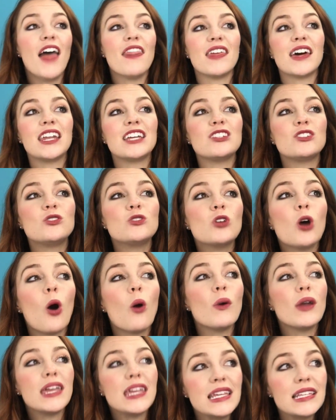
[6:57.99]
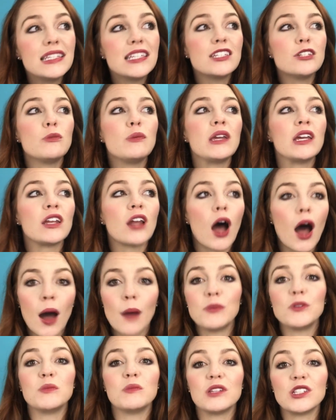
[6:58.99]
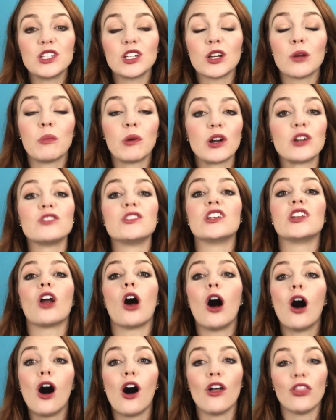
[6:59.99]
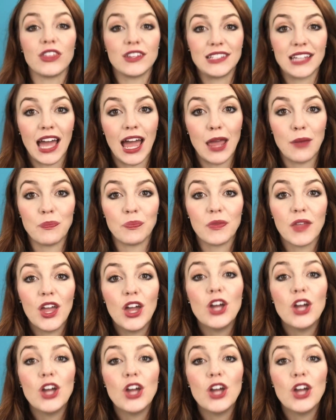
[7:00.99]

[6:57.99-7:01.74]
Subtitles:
that it's so easy to be an optimistic person all the time.